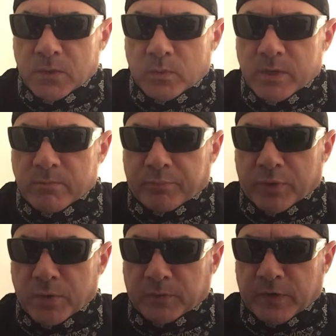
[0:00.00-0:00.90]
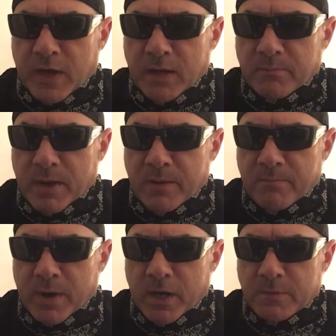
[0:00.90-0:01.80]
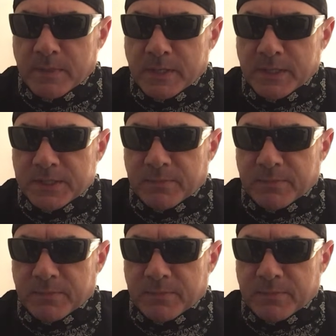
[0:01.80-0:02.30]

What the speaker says: When proton bombardment is